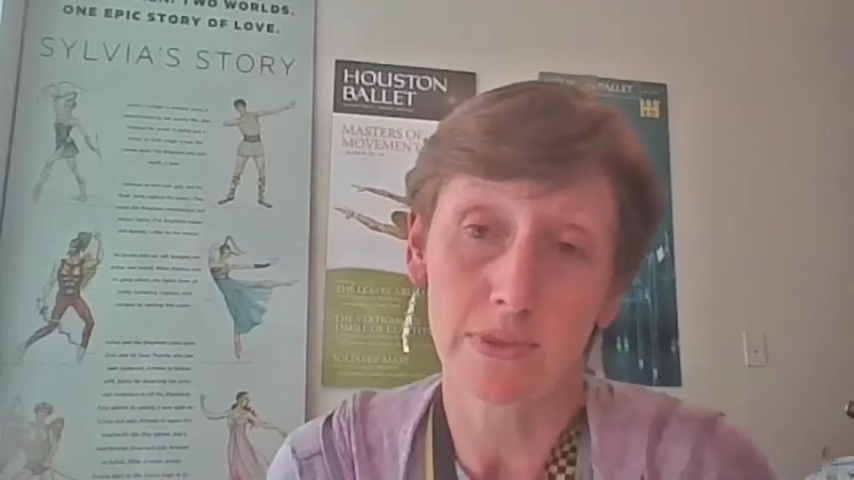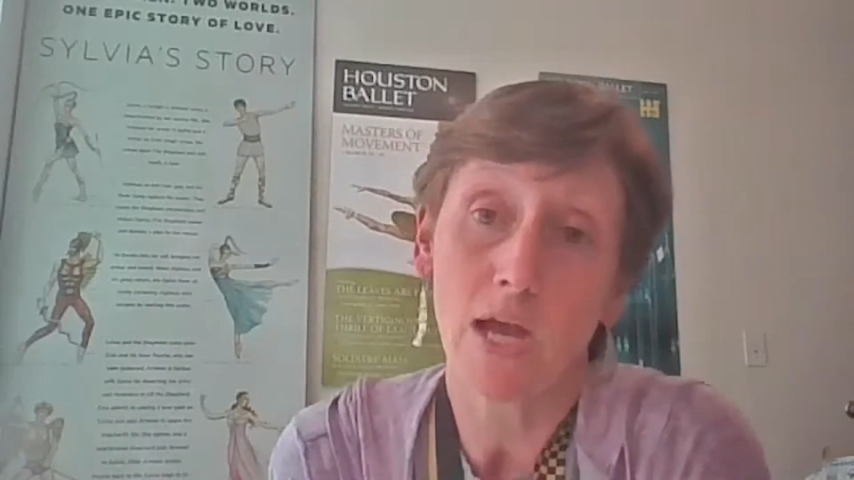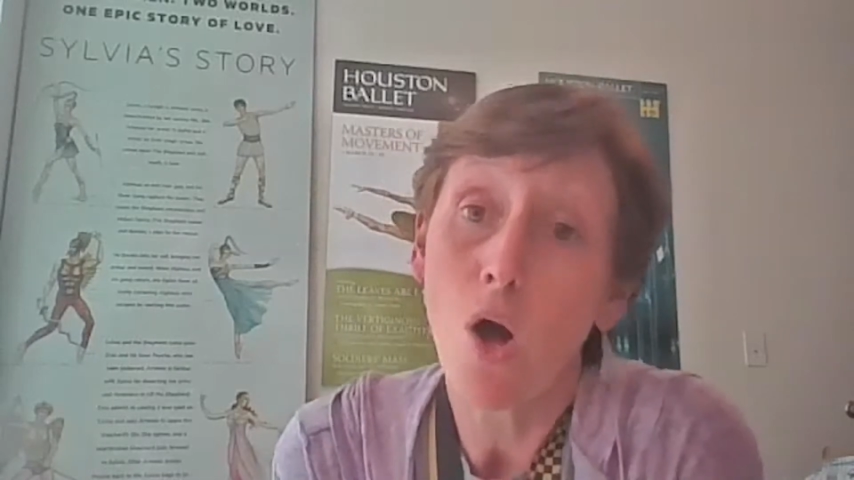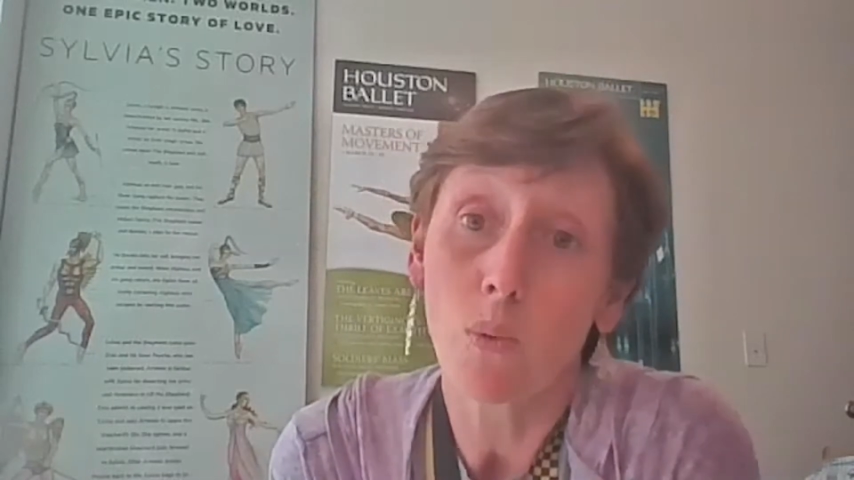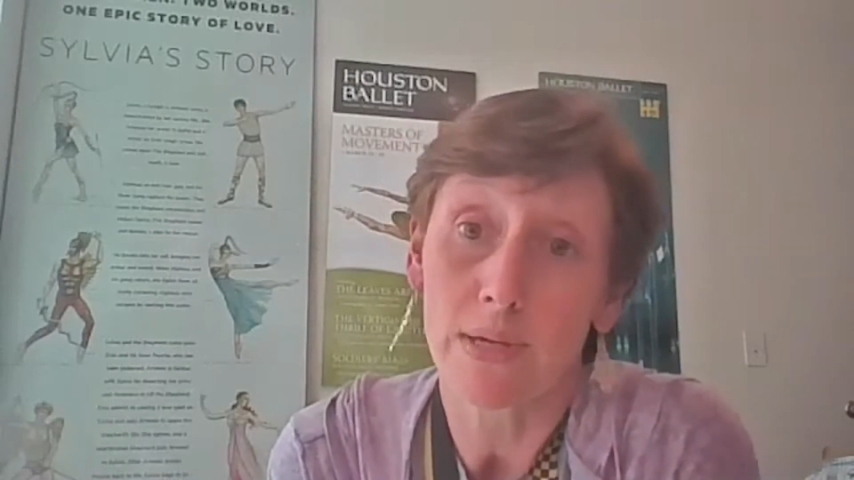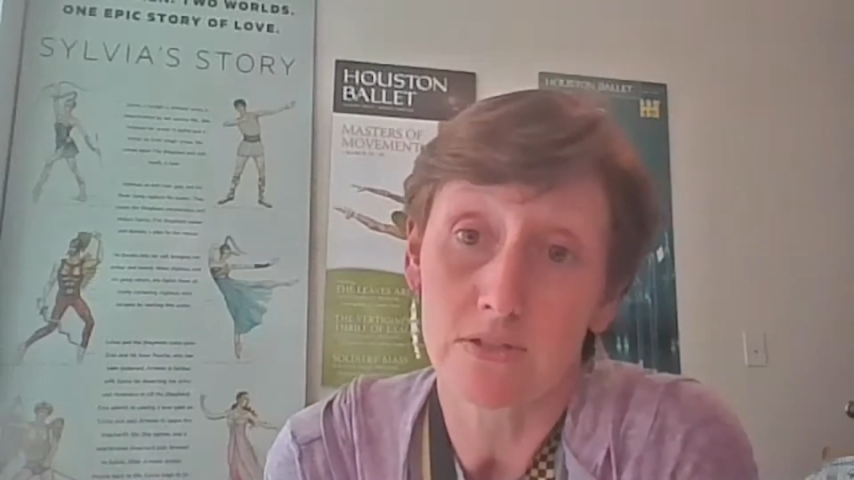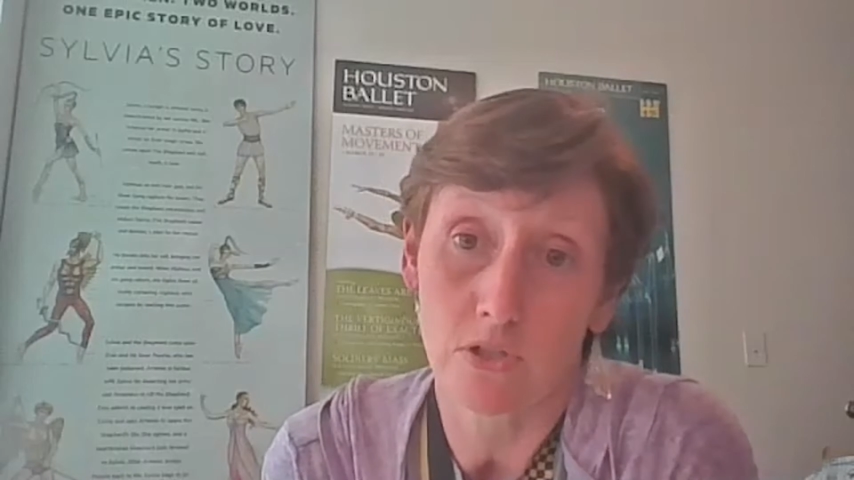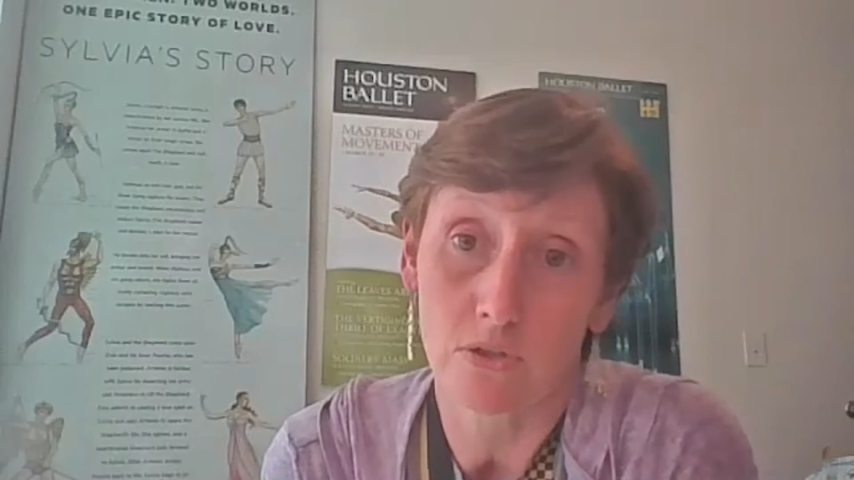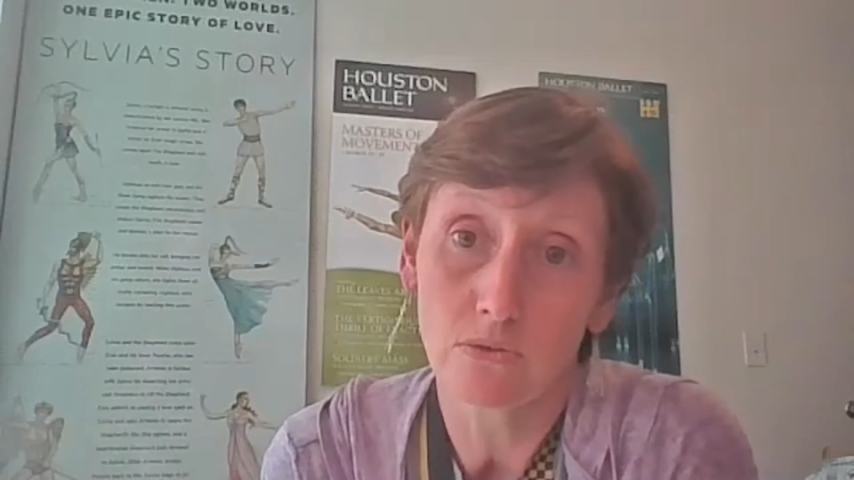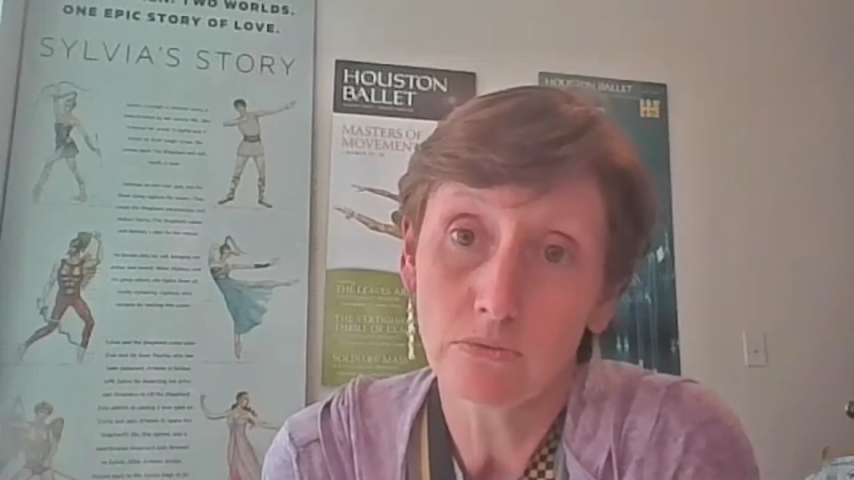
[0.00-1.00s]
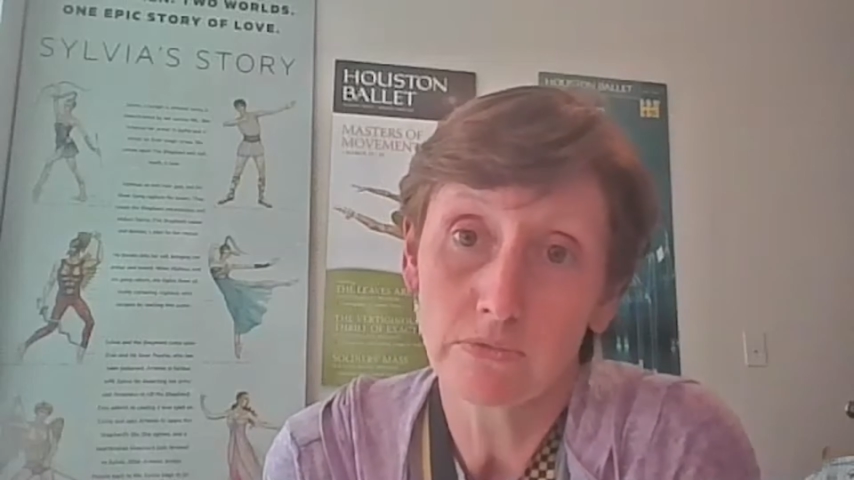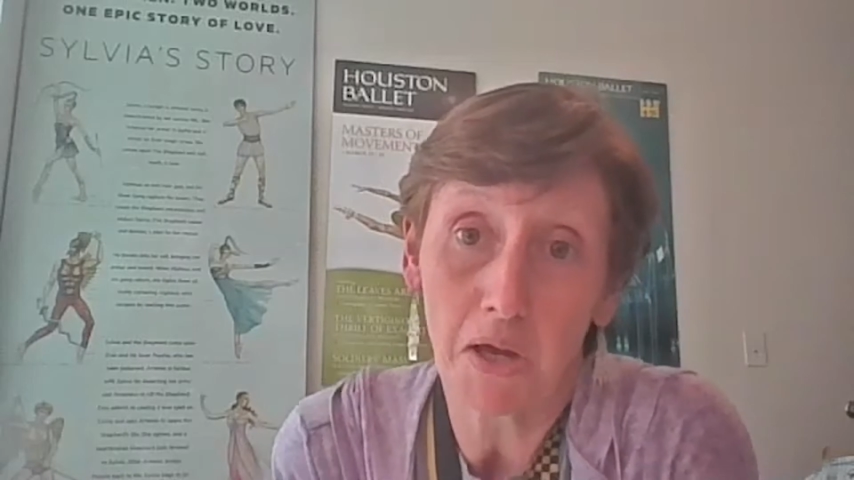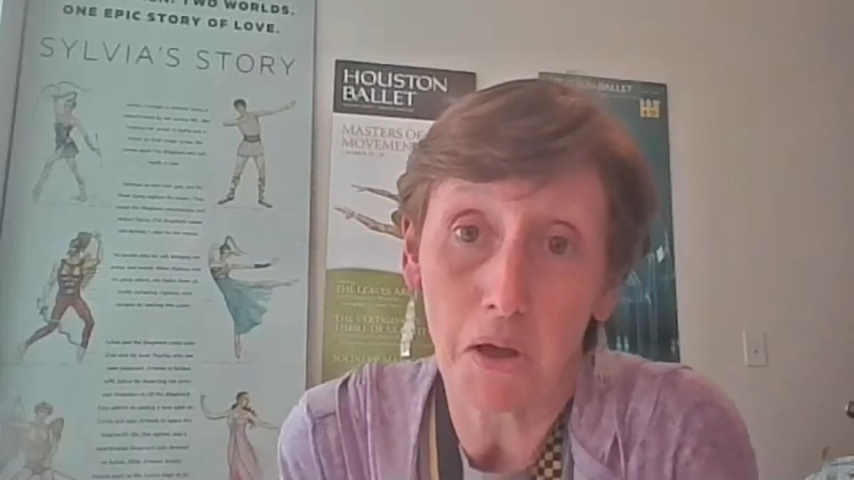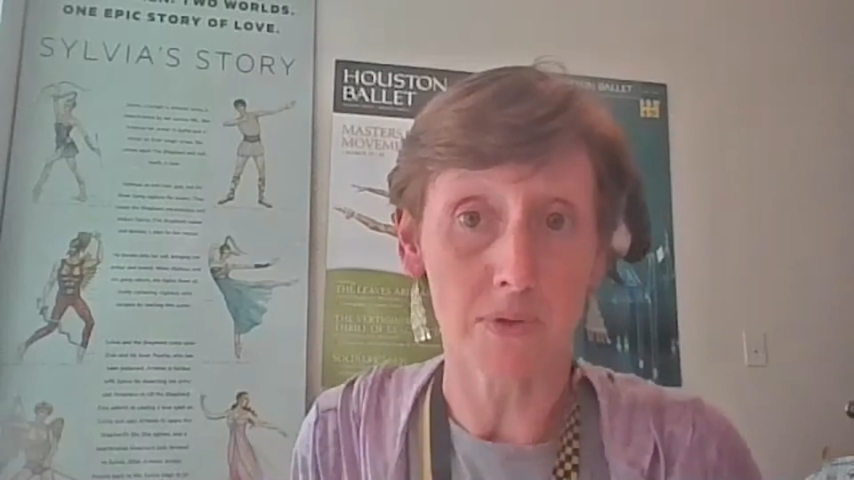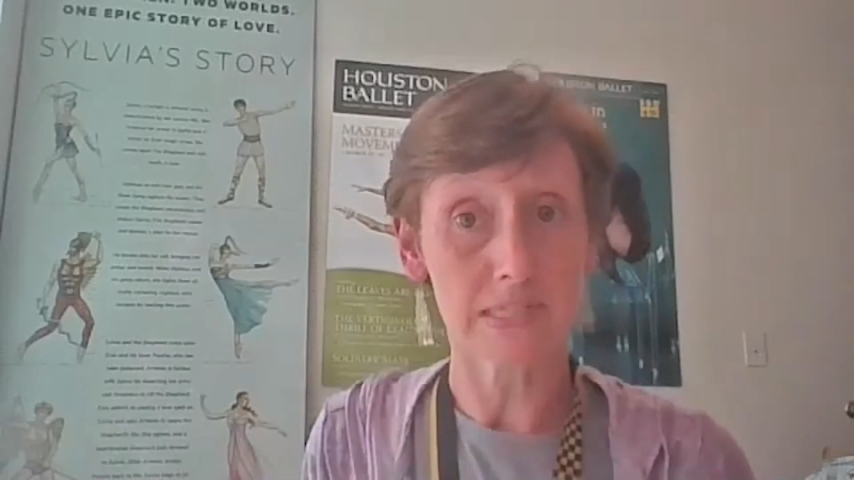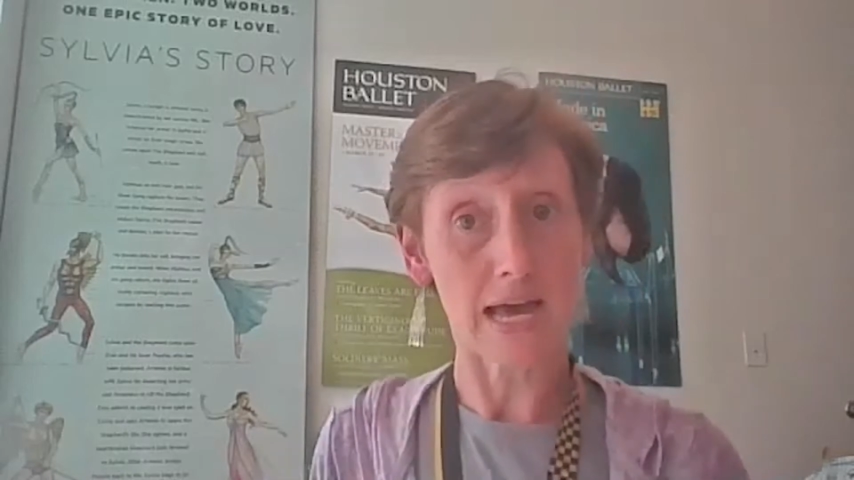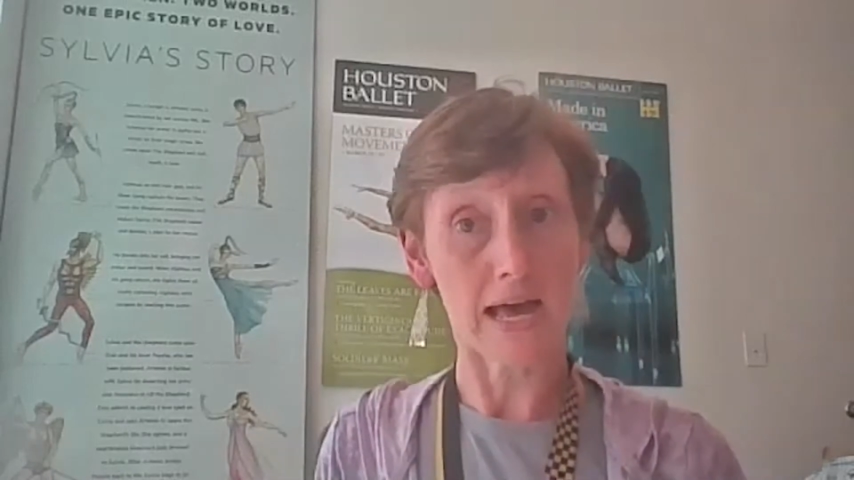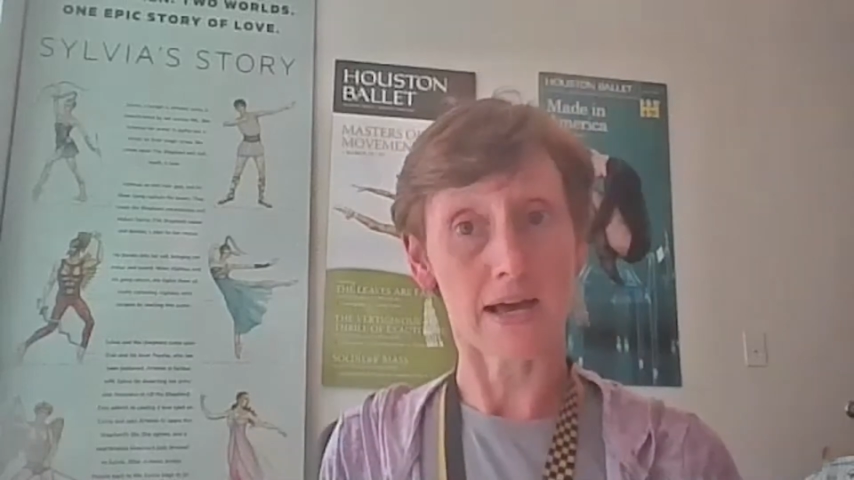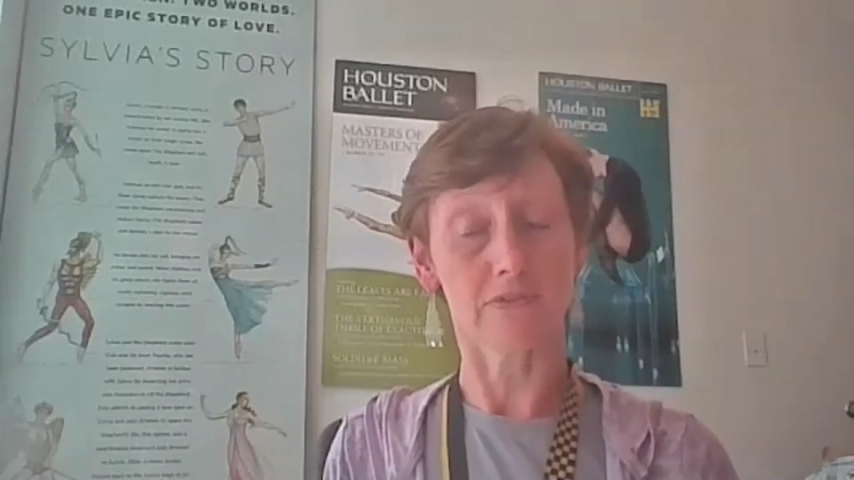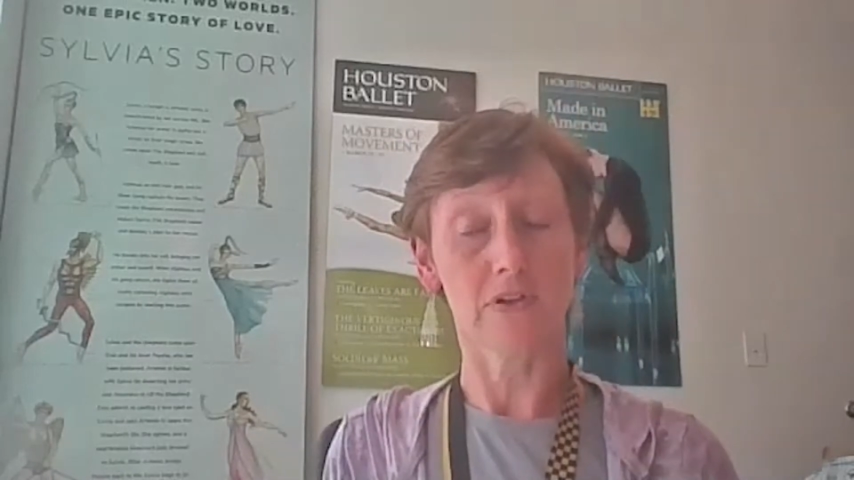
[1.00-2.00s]
They always do, they always
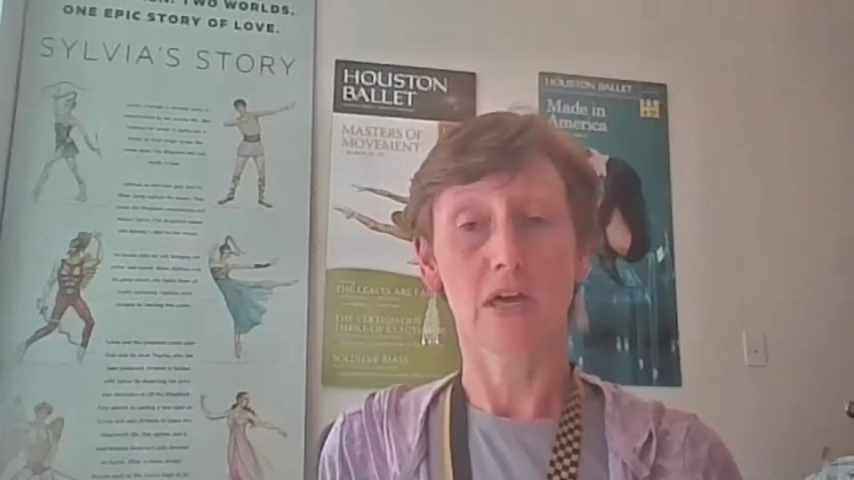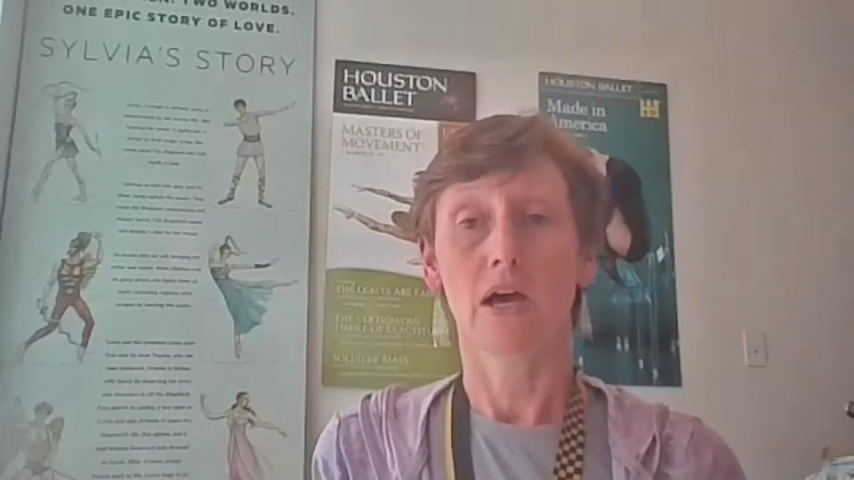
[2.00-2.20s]
have,